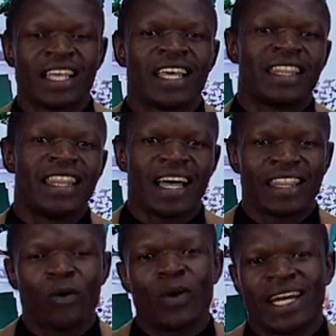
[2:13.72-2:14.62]
that
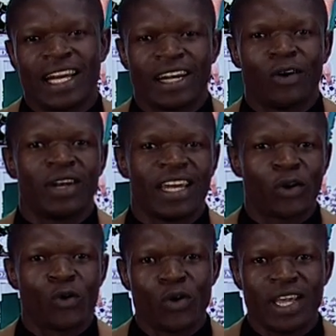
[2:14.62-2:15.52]
the one and only
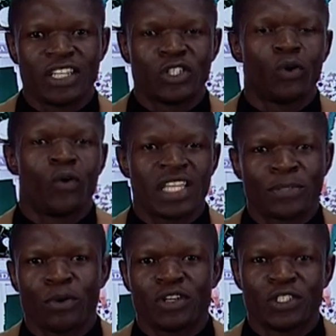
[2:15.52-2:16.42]
Queen should
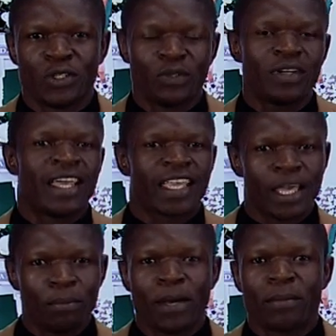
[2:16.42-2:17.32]
respond to you,
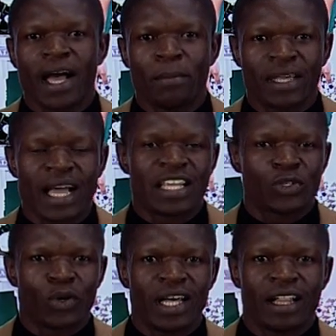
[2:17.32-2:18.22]
keep them coming as
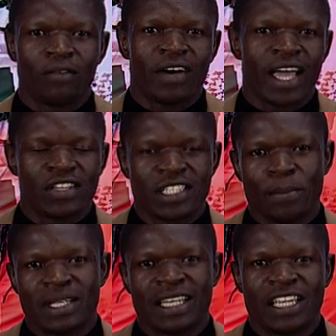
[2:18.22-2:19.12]
well via
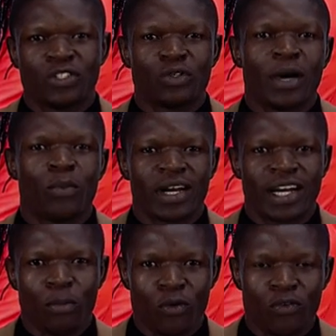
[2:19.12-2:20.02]
SMS line
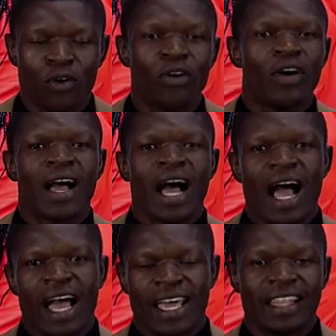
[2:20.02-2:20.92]
244,
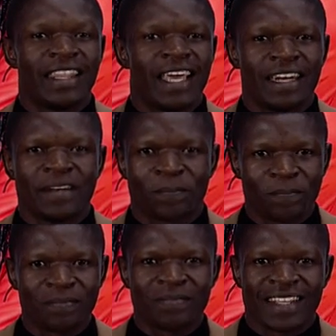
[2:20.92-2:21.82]
and then
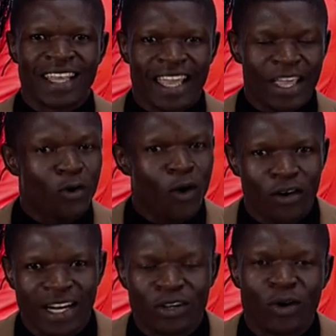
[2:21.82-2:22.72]
you
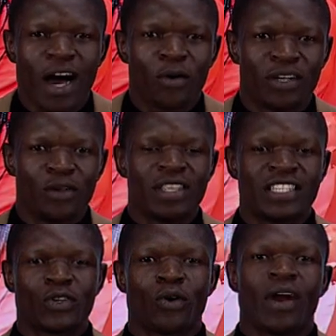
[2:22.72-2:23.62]
already know how we do this.
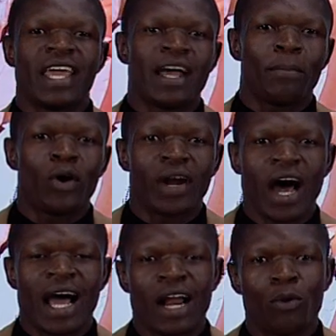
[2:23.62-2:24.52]
So right about
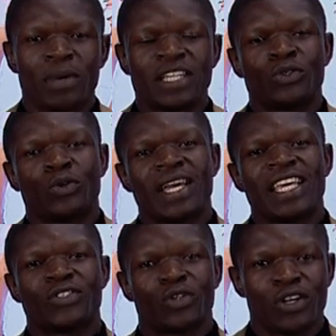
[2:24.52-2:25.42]
now, allow me to
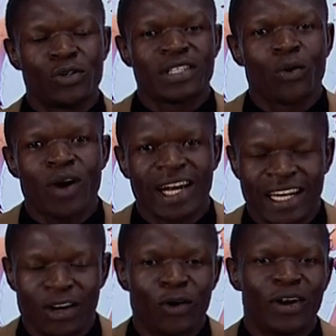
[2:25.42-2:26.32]
introduce the one
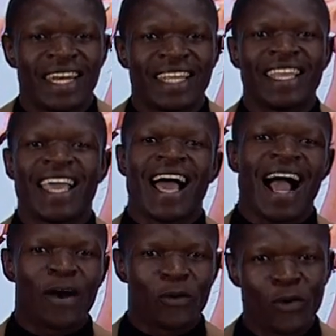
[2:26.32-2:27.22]
and only
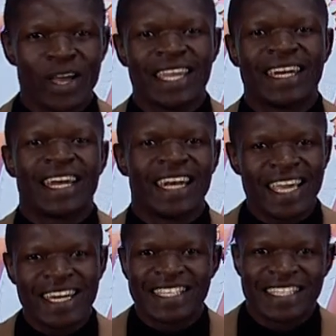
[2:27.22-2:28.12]
Queen.
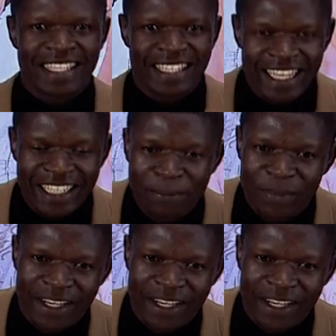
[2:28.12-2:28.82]
Ladies and gentlemen,